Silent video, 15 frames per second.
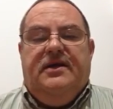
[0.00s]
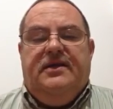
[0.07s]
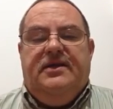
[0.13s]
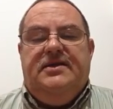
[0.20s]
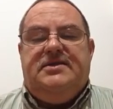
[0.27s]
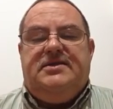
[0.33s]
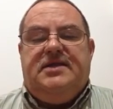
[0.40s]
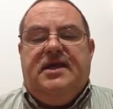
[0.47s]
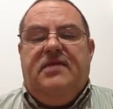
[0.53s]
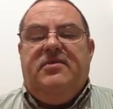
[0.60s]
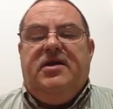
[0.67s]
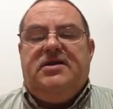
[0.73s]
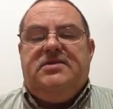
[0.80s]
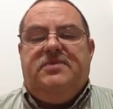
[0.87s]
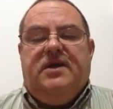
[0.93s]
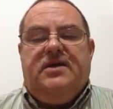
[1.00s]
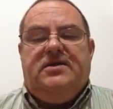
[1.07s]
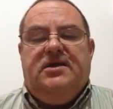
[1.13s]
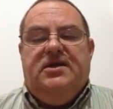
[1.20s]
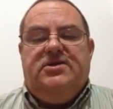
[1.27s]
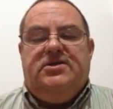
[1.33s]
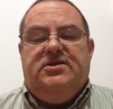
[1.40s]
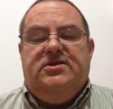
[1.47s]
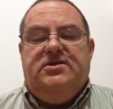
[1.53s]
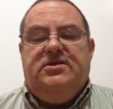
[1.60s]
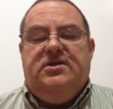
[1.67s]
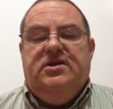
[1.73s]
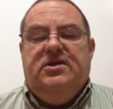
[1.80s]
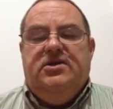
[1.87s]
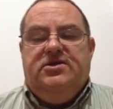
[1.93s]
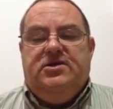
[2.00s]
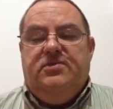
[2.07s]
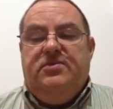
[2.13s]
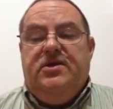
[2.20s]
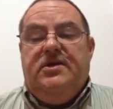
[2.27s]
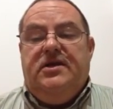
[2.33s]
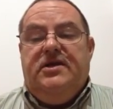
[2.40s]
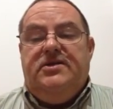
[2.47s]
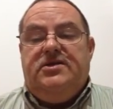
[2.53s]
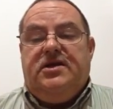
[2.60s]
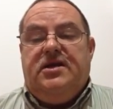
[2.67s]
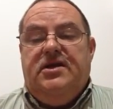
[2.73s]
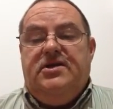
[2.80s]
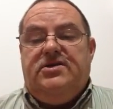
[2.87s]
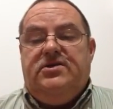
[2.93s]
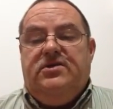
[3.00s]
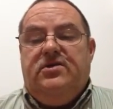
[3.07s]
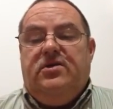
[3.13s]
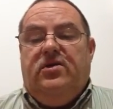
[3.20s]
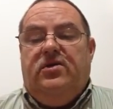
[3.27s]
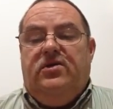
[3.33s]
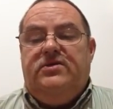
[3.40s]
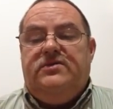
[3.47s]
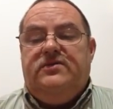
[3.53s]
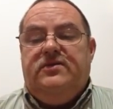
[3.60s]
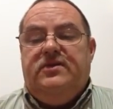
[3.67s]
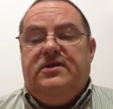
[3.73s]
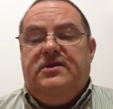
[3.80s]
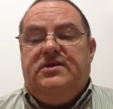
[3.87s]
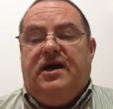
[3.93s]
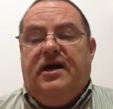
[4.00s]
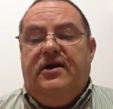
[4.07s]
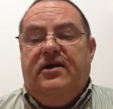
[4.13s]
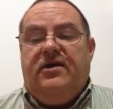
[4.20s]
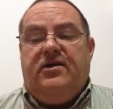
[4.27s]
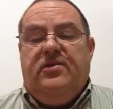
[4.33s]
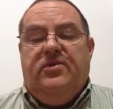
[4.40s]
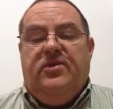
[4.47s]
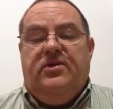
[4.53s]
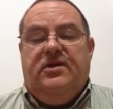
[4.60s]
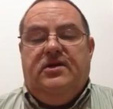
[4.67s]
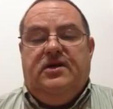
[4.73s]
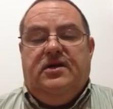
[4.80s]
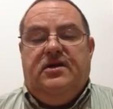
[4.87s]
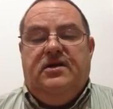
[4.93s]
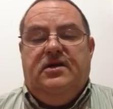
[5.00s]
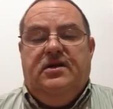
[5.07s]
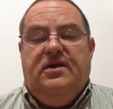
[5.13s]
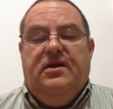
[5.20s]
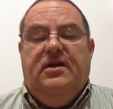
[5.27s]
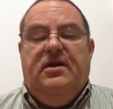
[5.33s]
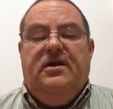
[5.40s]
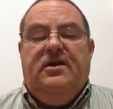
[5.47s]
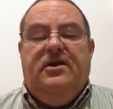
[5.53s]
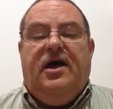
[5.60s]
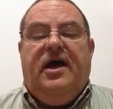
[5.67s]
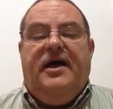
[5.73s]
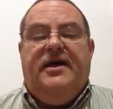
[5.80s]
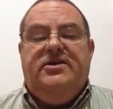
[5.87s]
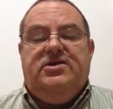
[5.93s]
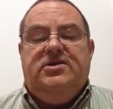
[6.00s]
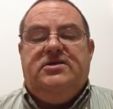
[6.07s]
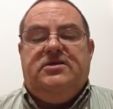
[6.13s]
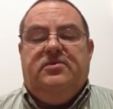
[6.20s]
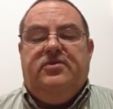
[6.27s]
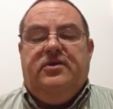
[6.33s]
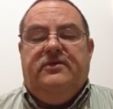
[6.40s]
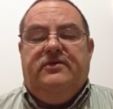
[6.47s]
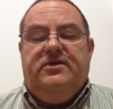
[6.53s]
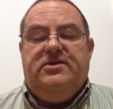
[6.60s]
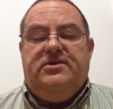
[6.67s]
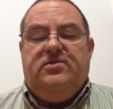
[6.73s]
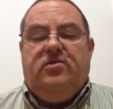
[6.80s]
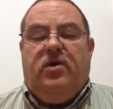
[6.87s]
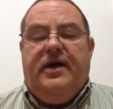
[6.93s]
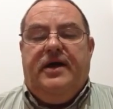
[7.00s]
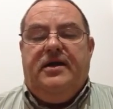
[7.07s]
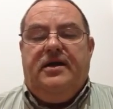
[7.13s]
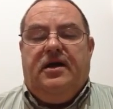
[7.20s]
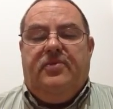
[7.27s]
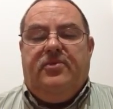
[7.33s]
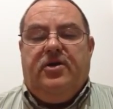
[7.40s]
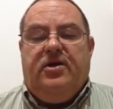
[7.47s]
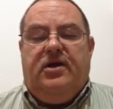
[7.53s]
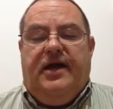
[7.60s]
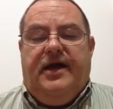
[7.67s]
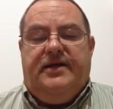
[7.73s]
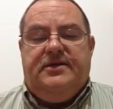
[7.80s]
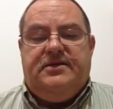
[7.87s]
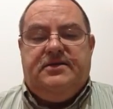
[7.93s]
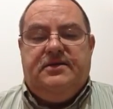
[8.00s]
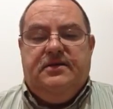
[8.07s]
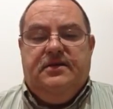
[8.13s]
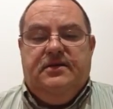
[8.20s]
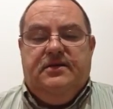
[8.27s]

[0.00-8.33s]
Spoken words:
These same expectations should be the educational goals for the entire community, not just the privileged white upper class.